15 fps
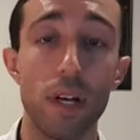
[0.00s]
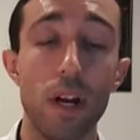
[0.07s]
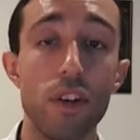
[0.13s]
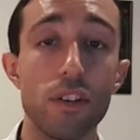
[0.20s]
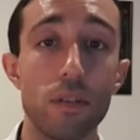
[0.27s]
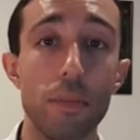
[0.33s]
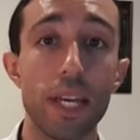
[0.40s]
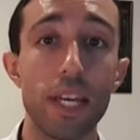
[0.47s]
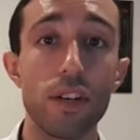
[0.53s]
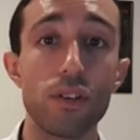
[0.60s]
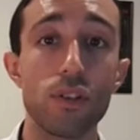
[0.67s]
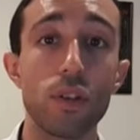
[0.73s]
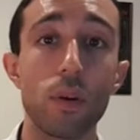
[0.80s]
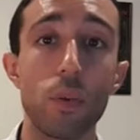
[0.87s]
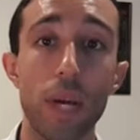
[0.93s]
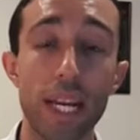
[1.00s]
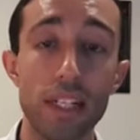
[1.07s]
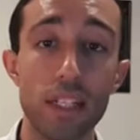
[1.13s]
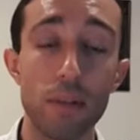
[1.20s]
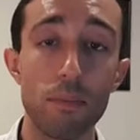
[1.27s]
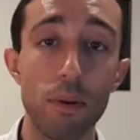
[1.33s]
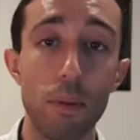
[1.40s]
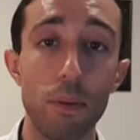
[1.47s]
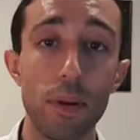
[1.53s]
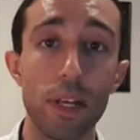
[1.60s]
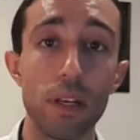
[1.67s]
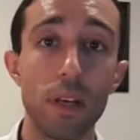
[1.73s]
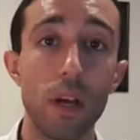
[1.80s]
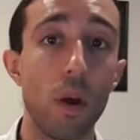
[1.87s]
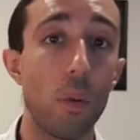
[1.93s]
So making sure that we're eating
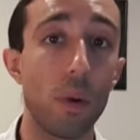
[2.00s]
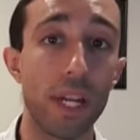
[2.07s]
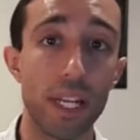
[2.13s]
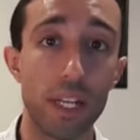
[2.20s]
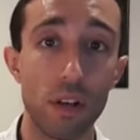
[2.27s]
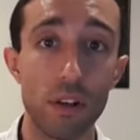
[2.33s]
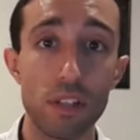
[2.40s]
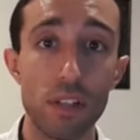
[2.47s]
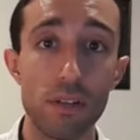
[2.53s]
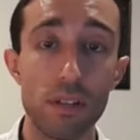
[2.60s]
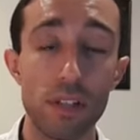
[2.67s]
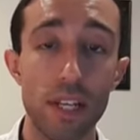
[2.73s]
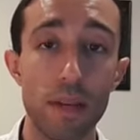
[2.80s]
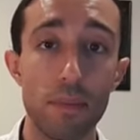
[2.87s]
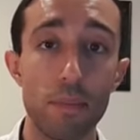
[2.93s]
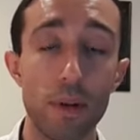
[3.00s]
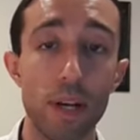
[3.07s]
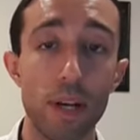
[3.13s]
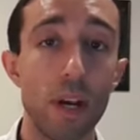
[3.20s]
properly, getting lots of sleep.